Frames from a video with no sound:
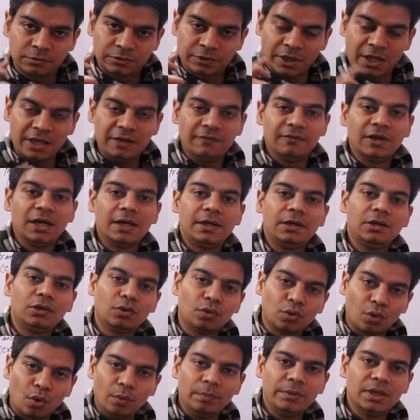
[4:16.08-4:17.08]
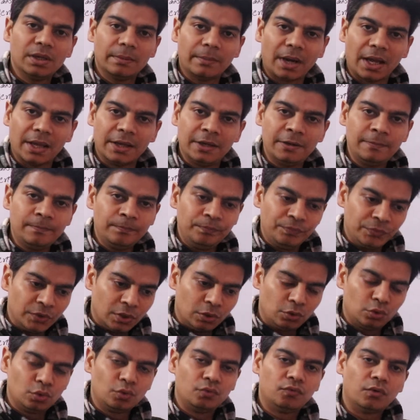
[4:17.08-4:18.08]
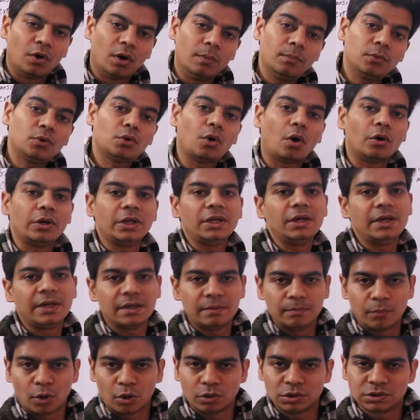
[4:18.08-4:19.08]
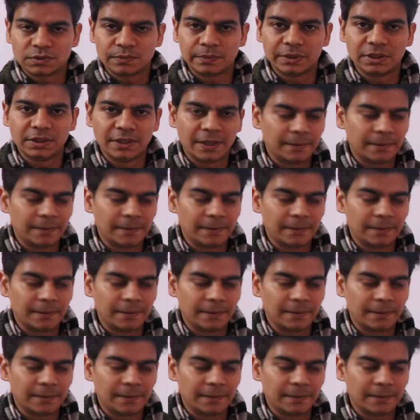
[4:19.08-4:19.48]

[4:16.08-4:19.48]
trivalent chromium ion, to form coordinate bonds with